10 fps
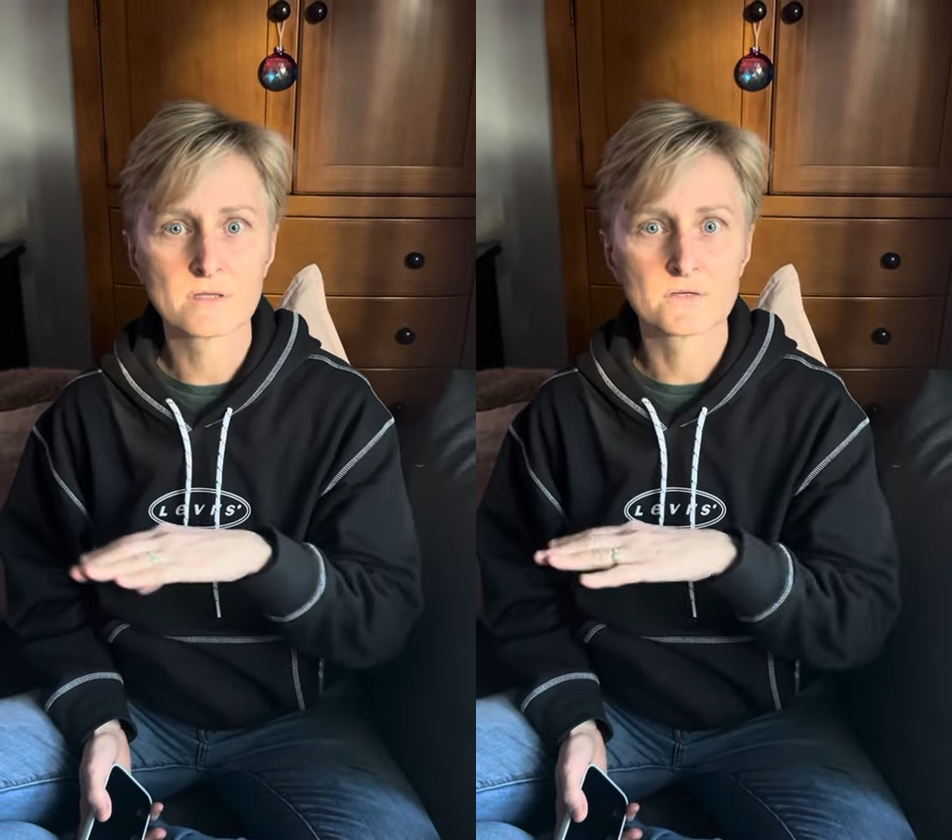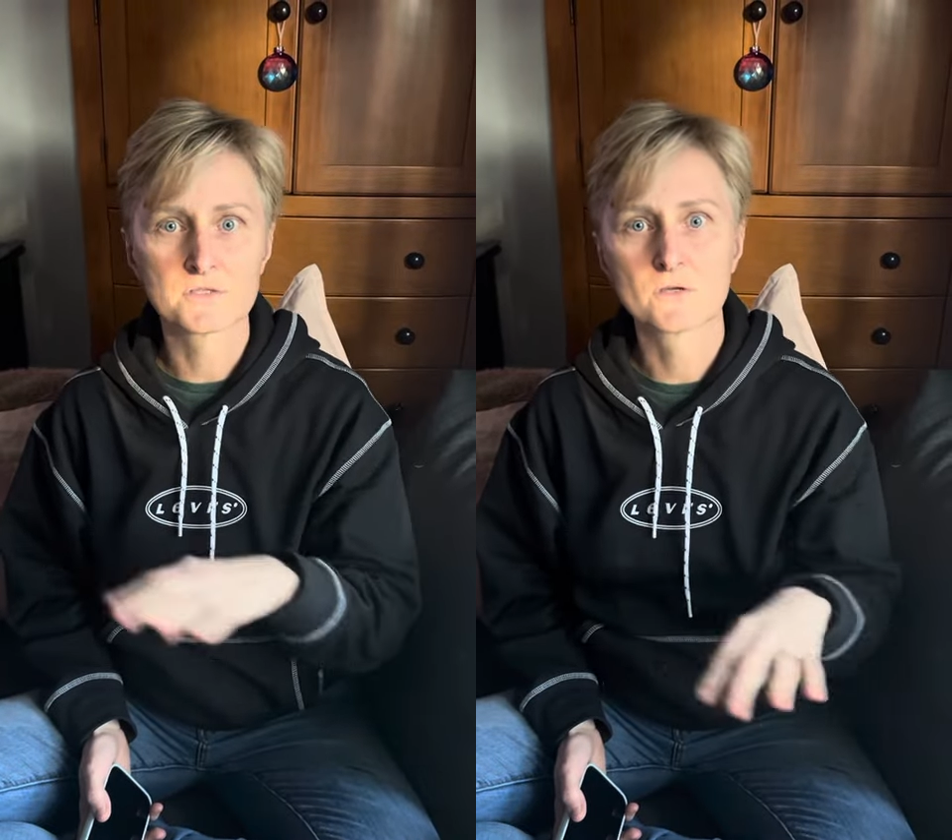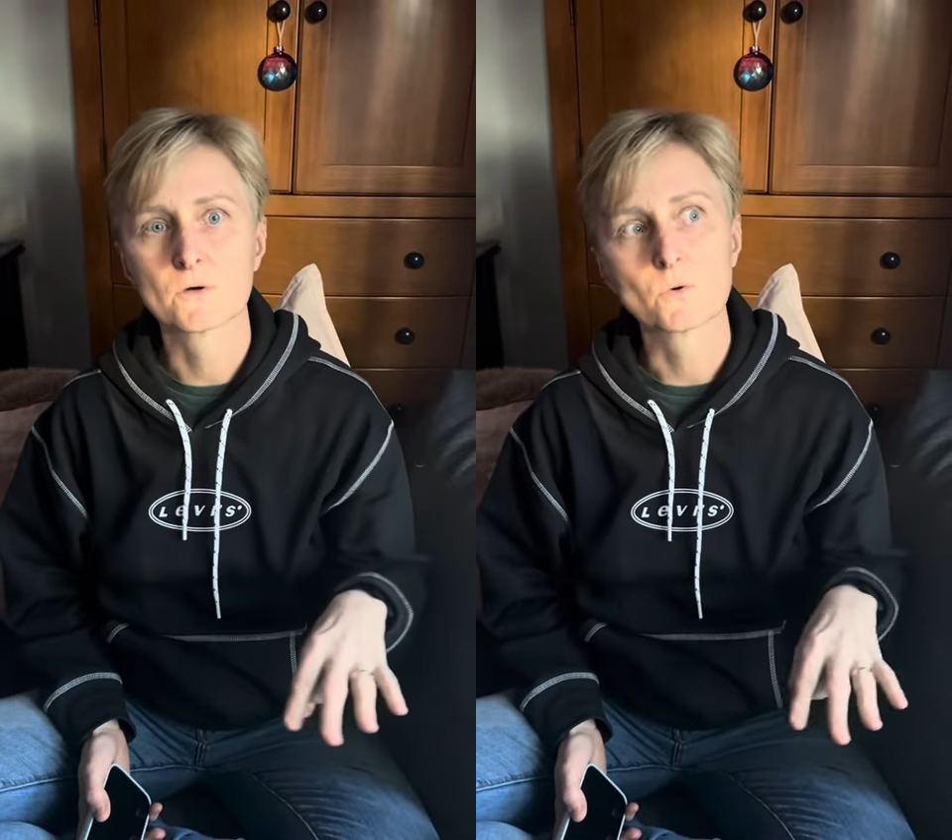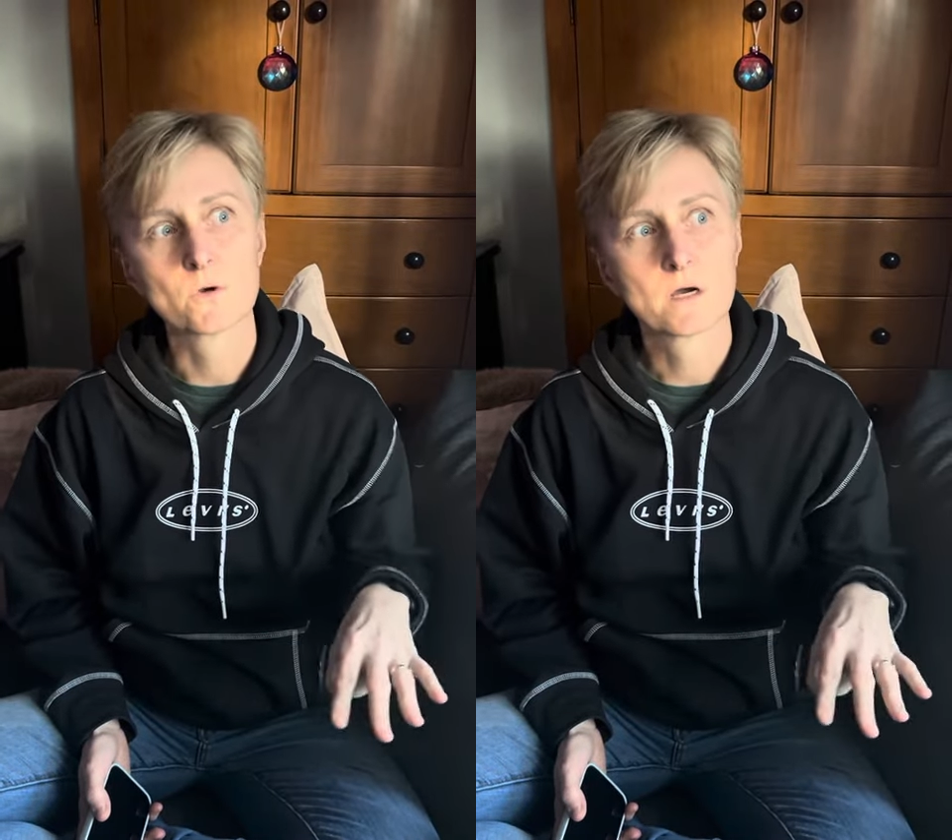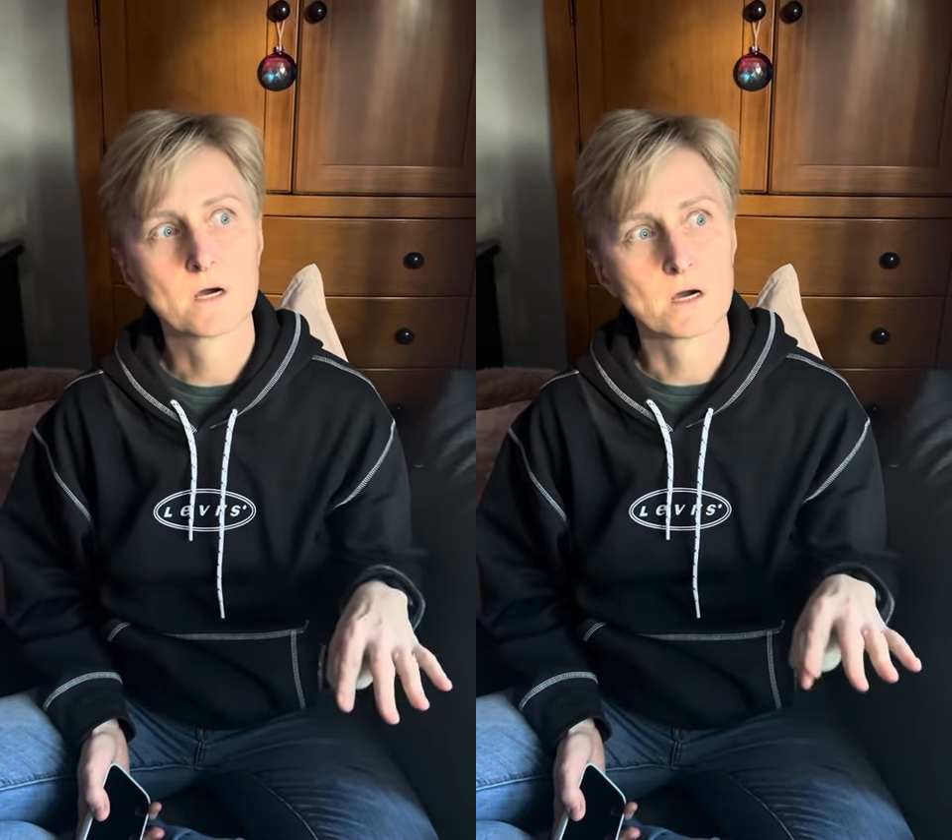There is no
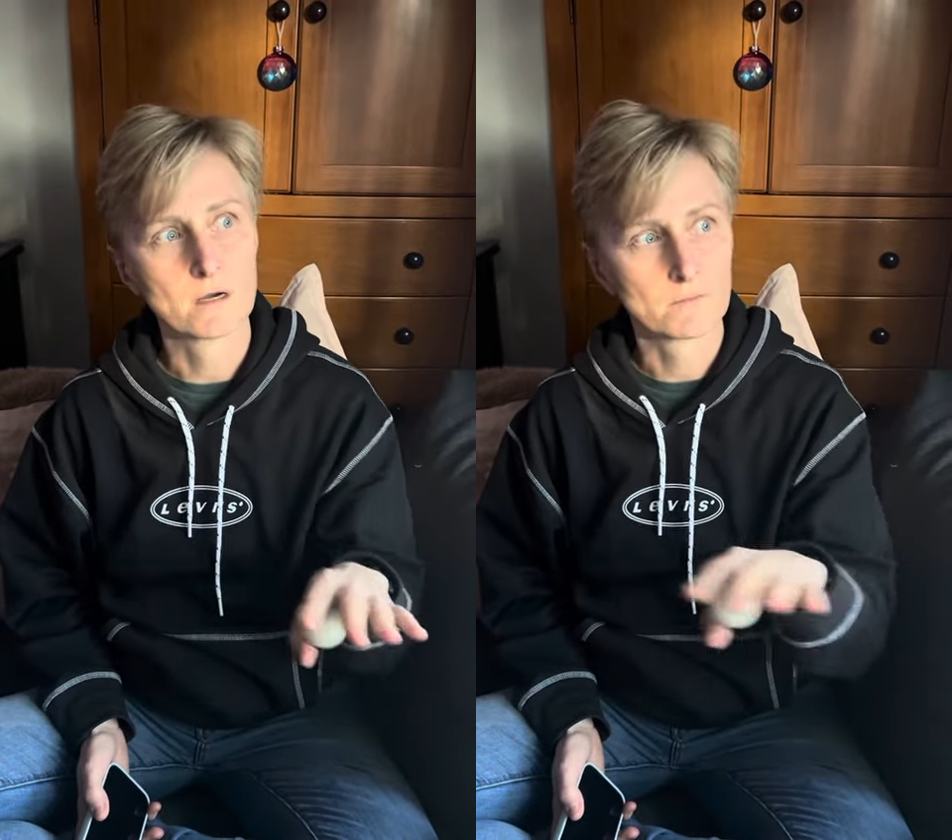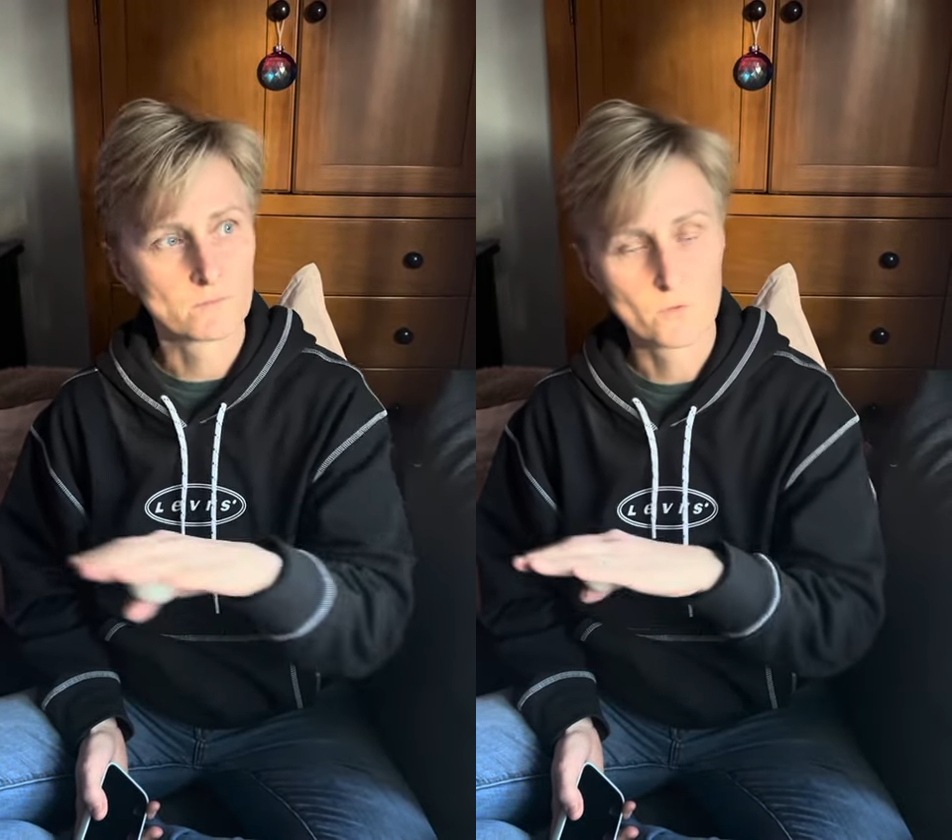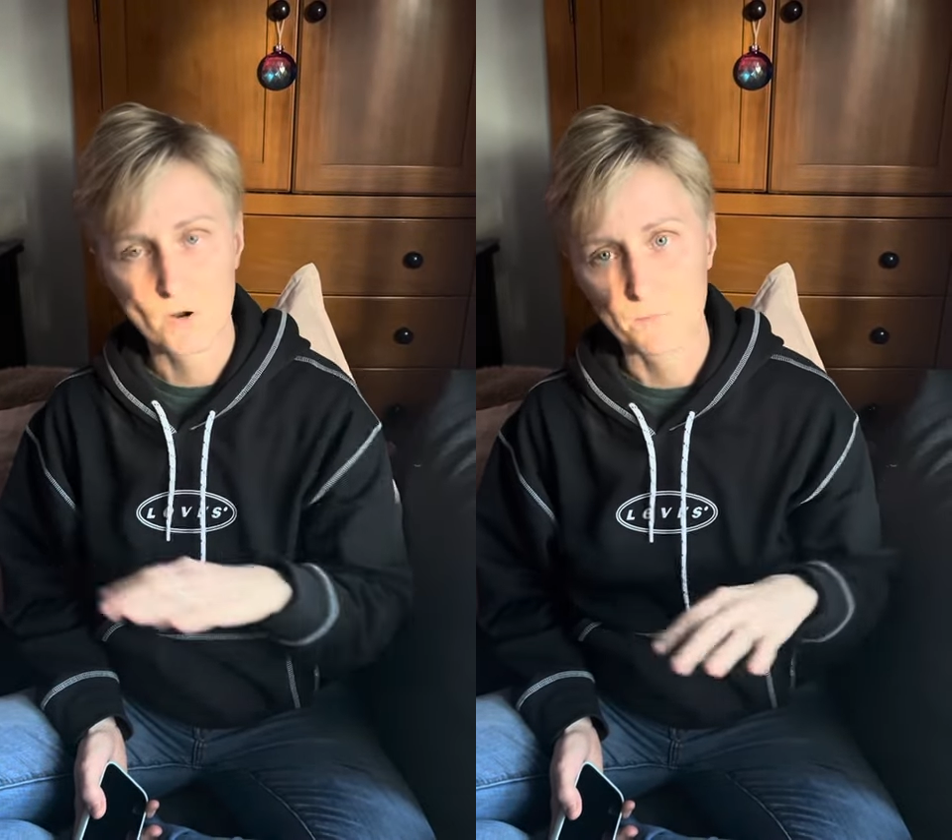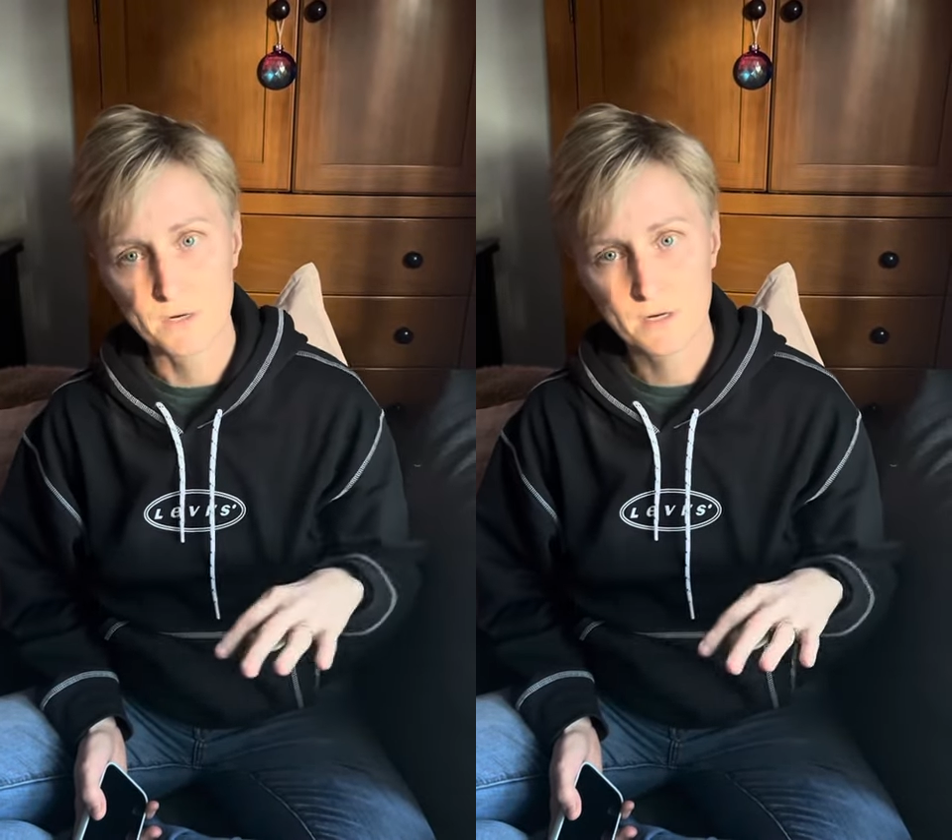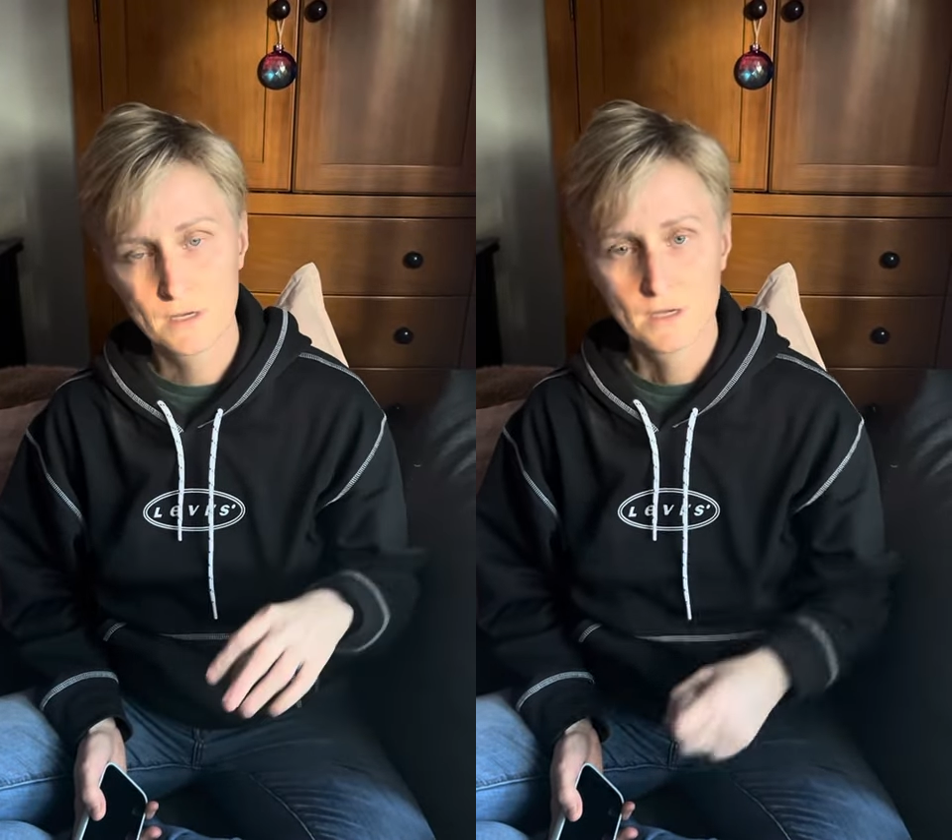rubber